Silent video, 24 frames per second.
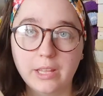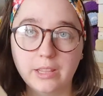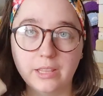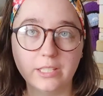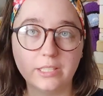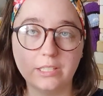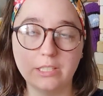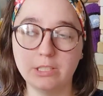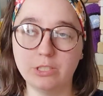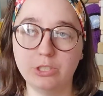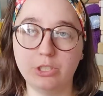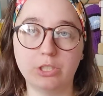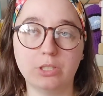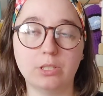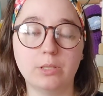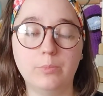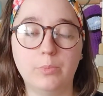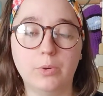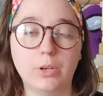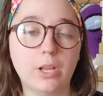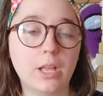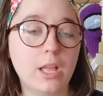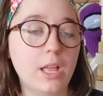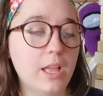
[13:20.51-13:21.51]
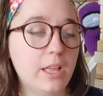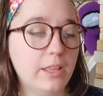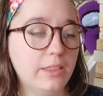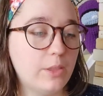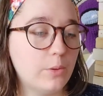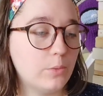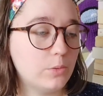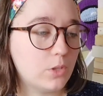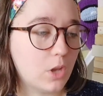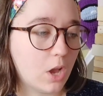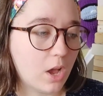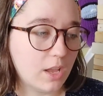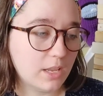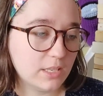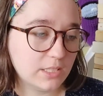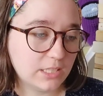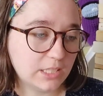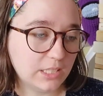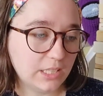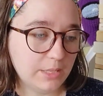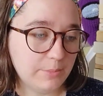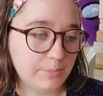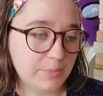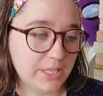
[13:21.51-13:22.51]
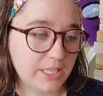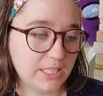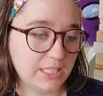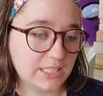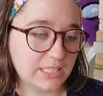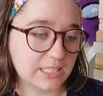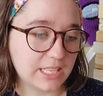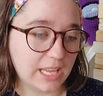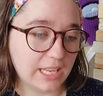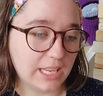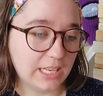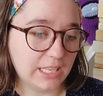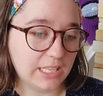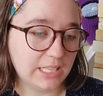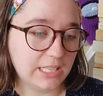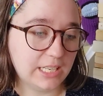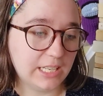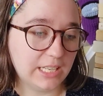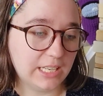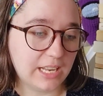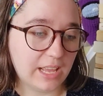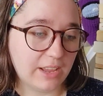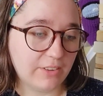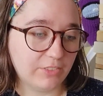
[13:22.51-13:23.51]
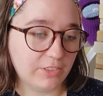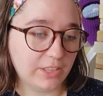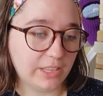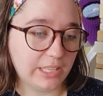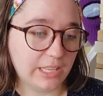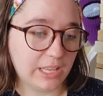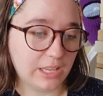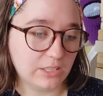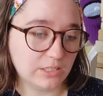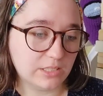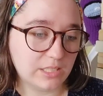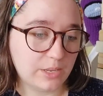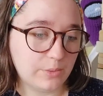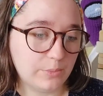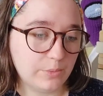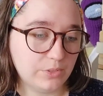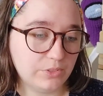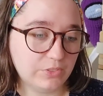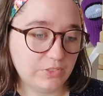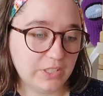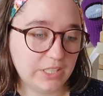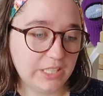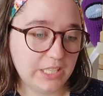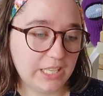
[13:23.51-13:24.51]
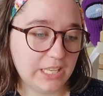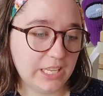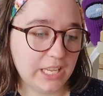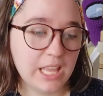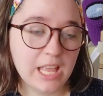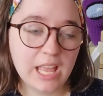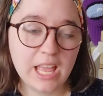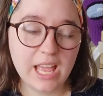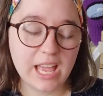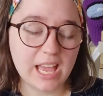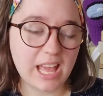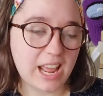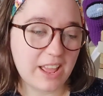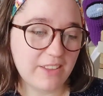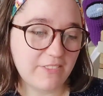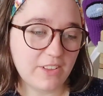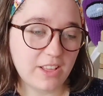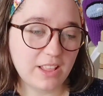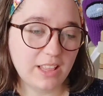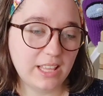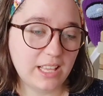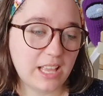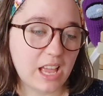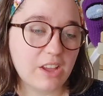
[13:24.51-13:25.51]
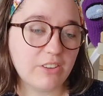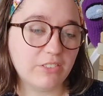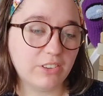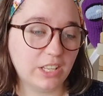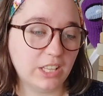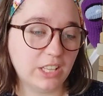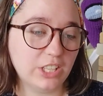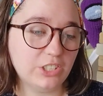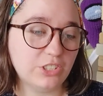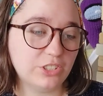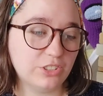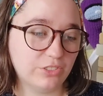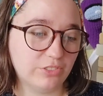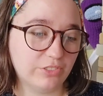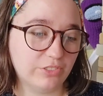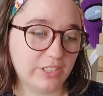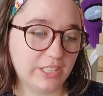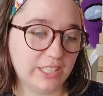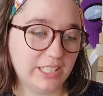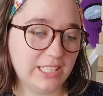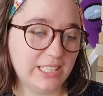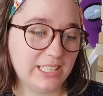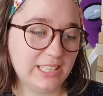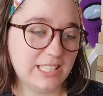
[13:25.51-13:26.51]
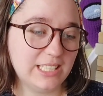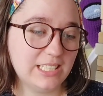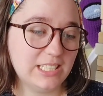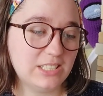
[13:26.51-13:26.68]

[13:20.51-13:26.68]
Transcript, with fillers: and this is just a book that was constantly being cited in everything else I was reading, and I felt like I really should read it.